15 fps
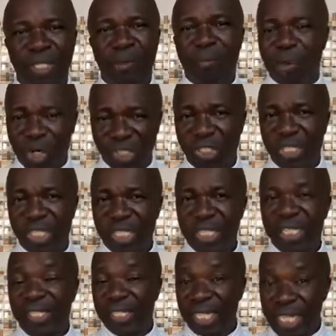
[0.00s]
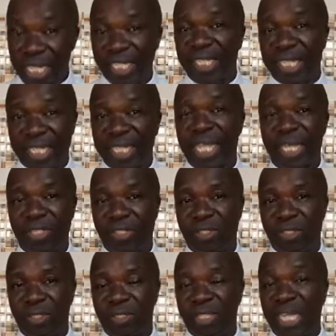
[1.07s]
But it
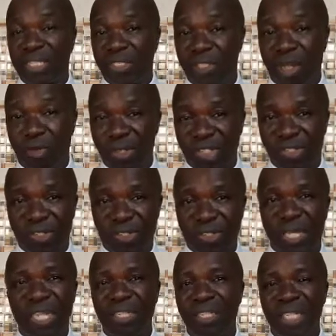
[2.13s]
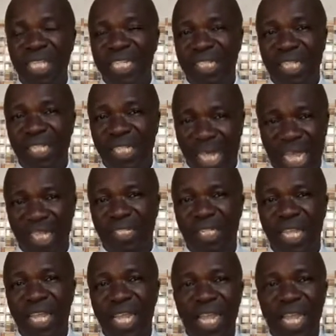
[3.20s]
indicates that there is sin in the land